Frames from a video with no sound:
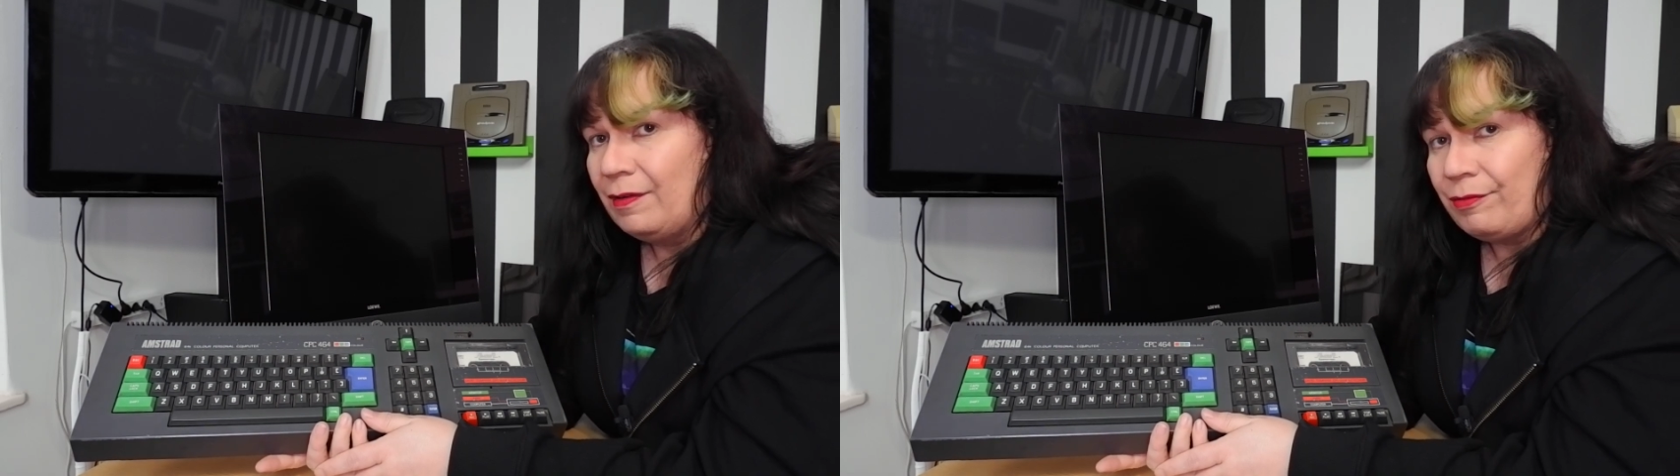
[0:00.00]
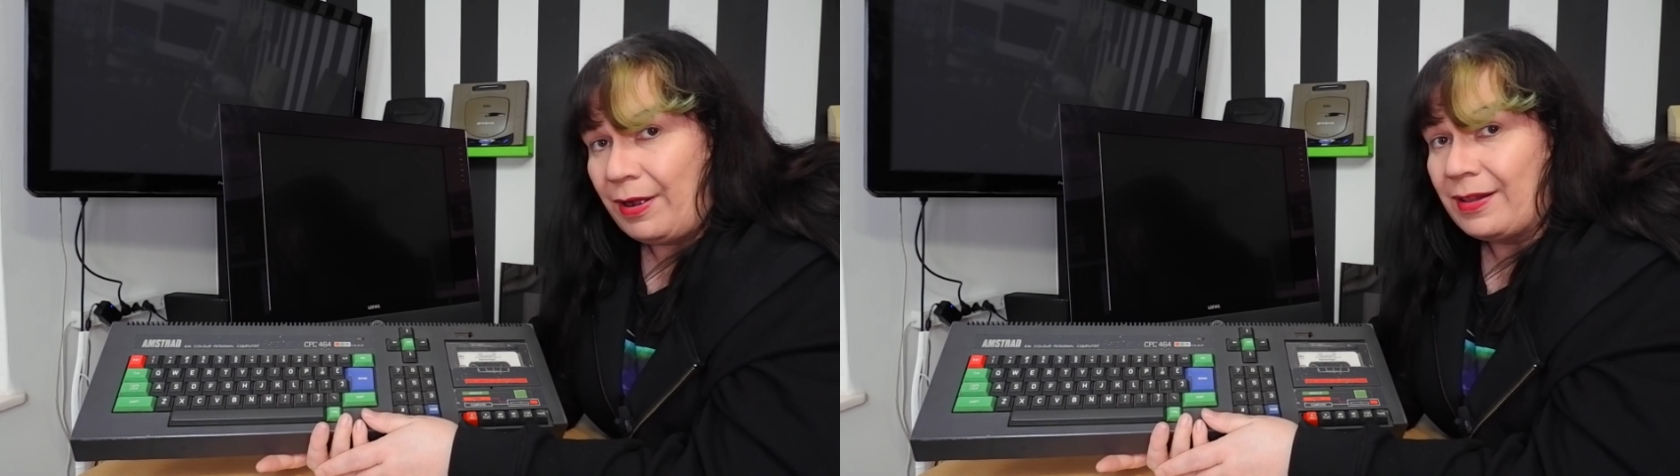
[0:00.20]

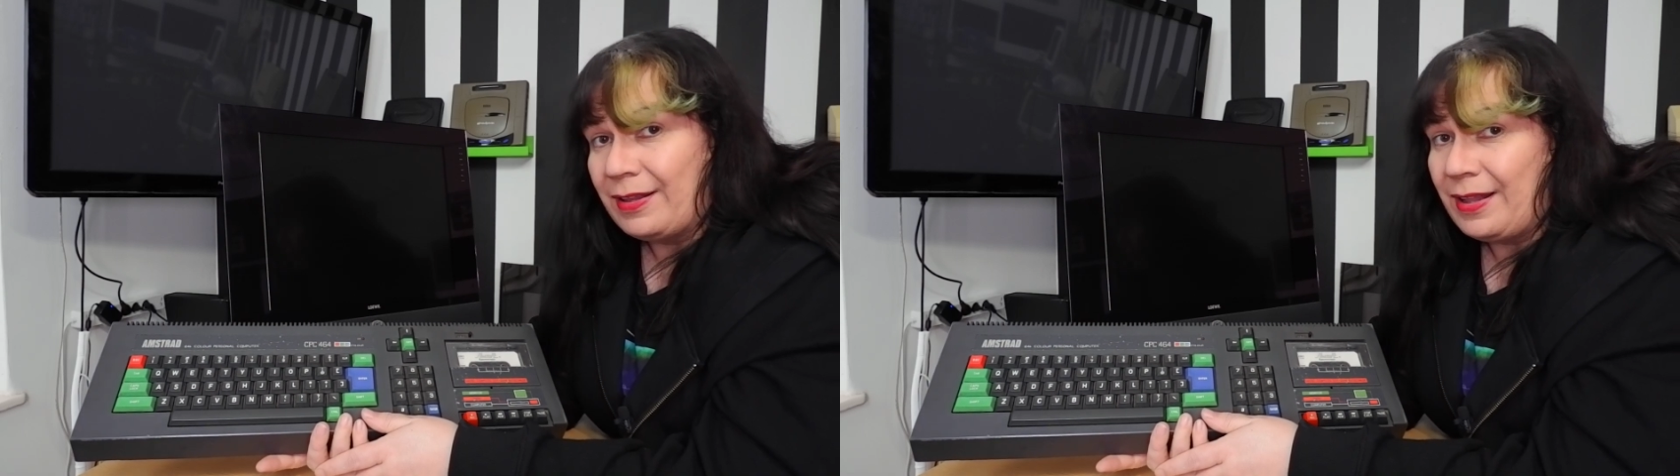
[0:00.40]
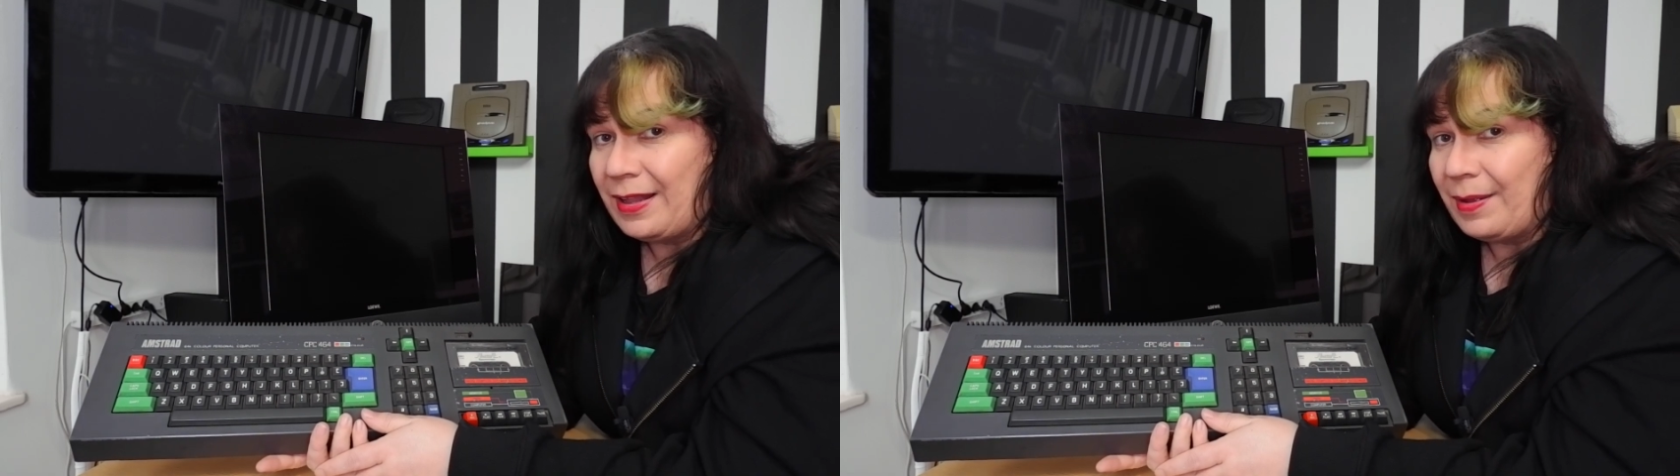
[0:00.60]

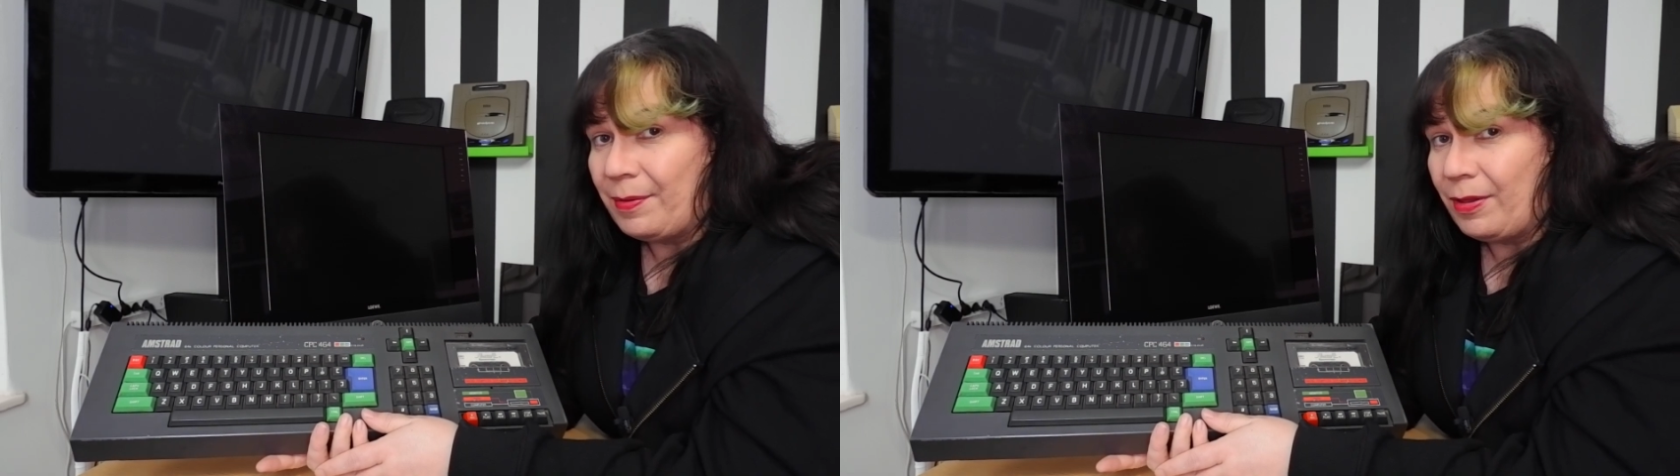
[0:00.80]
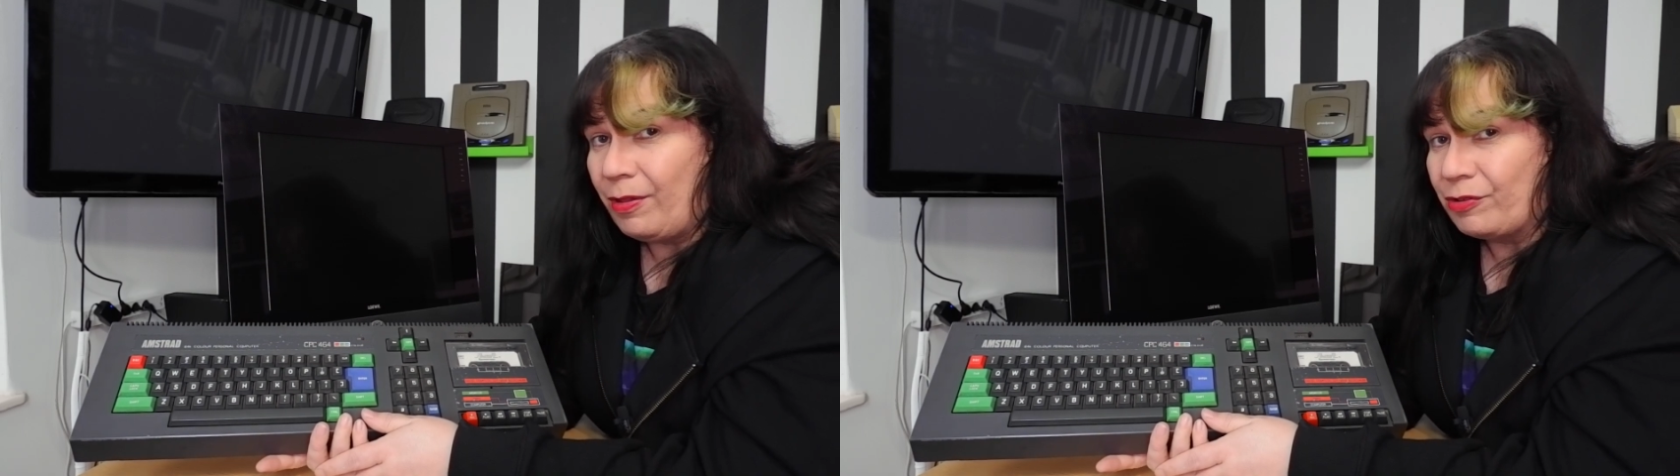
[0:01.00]
frankly taking up
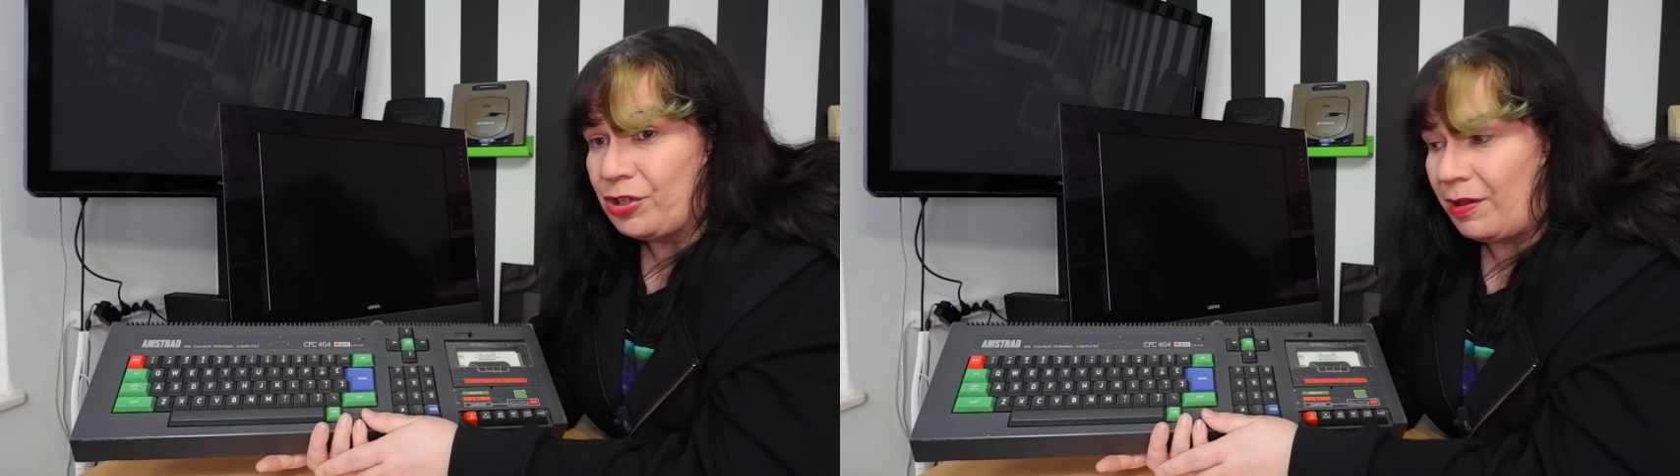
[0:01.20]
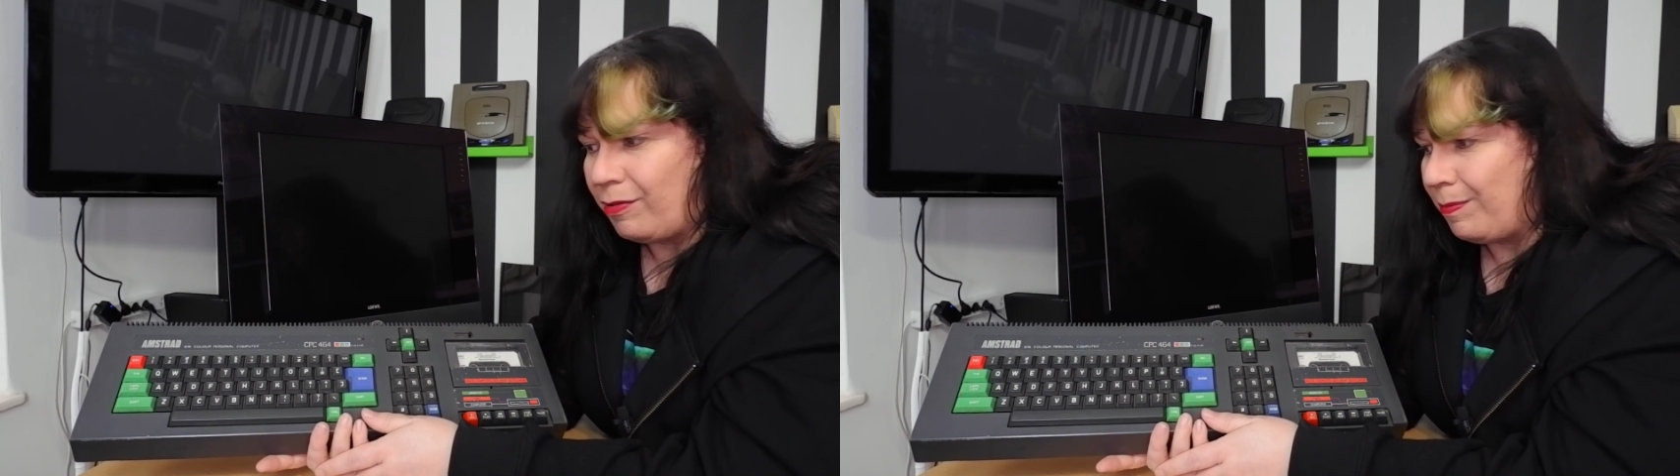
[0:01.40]
a lot of
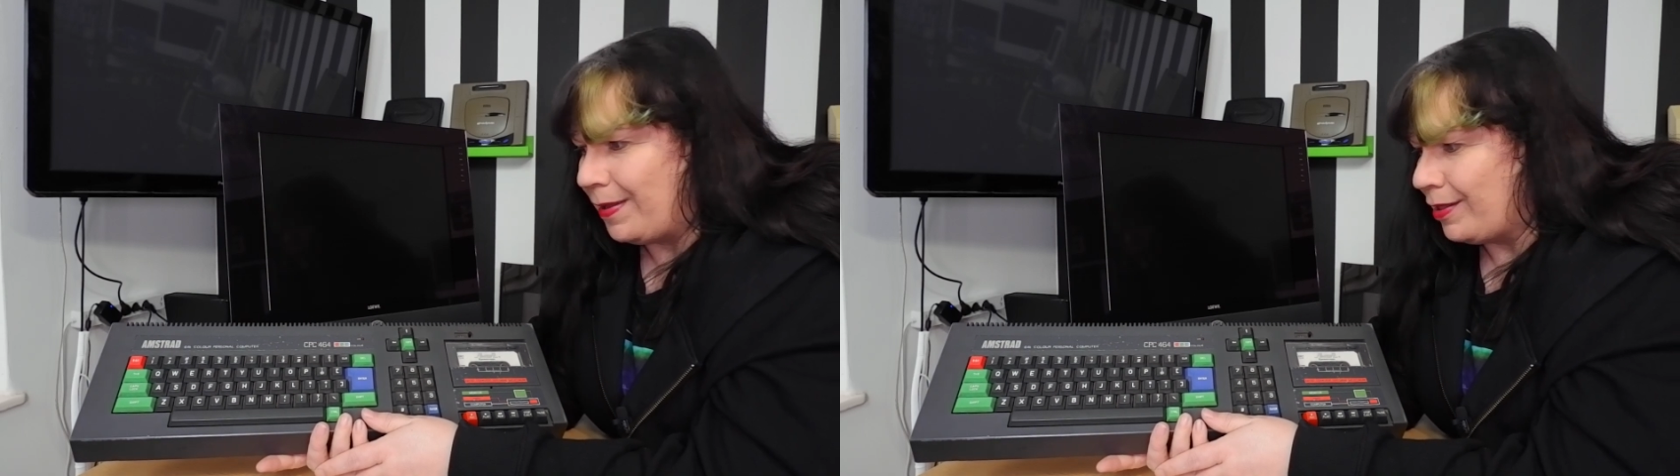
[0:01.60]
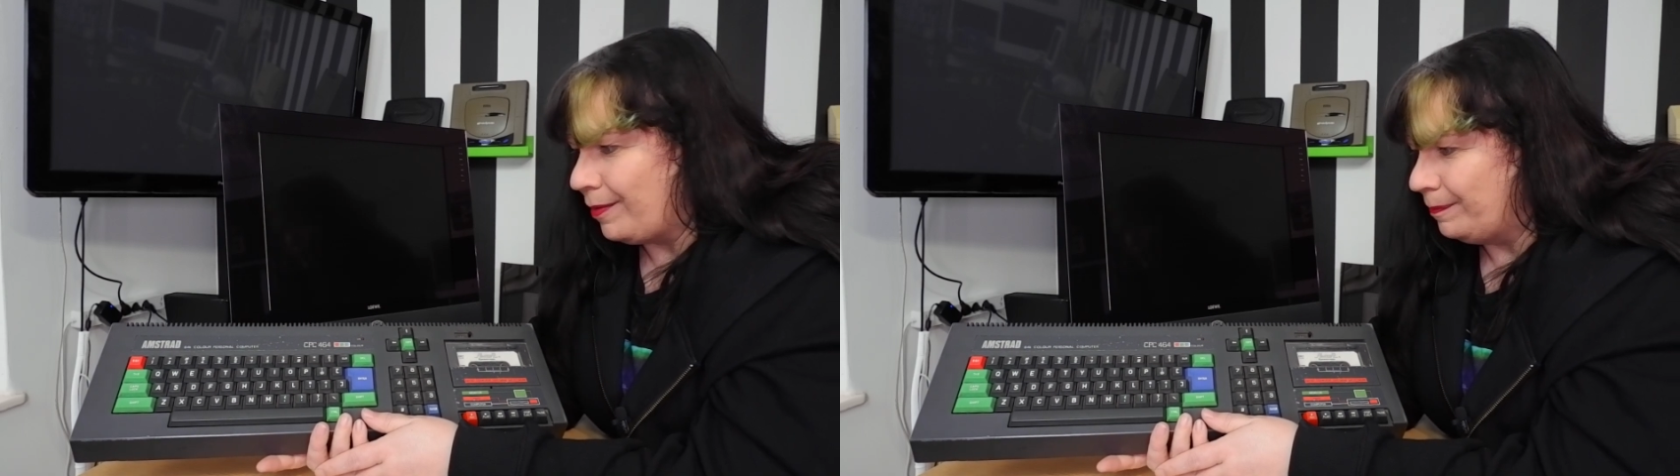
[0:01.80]
shelf
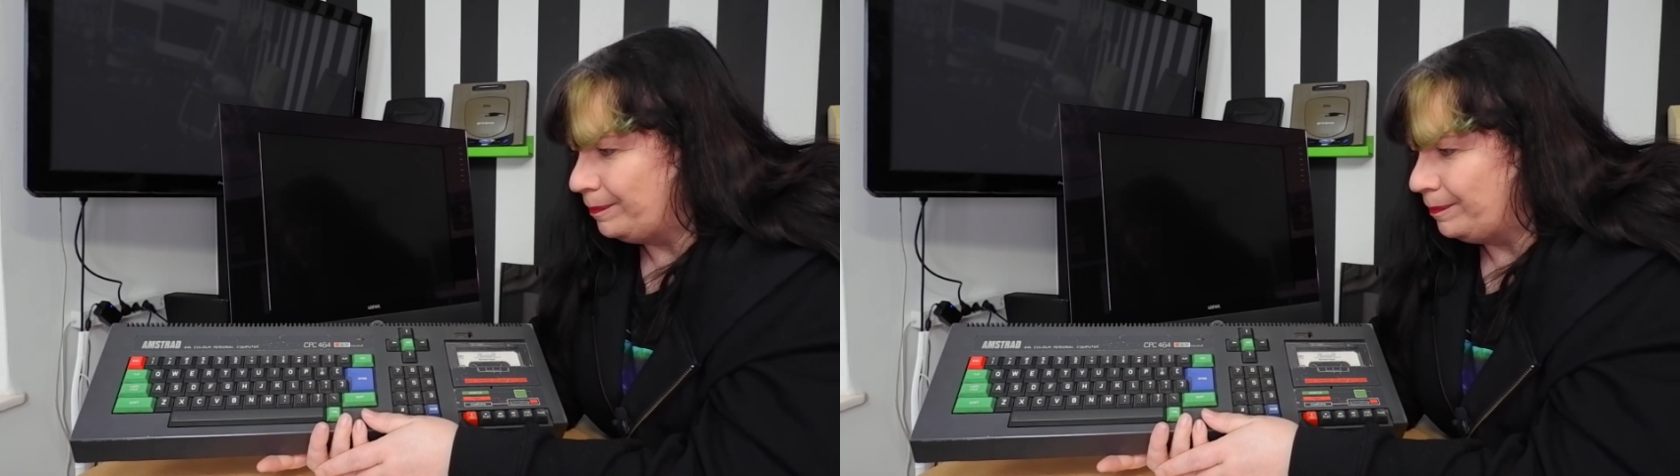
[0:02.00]
space.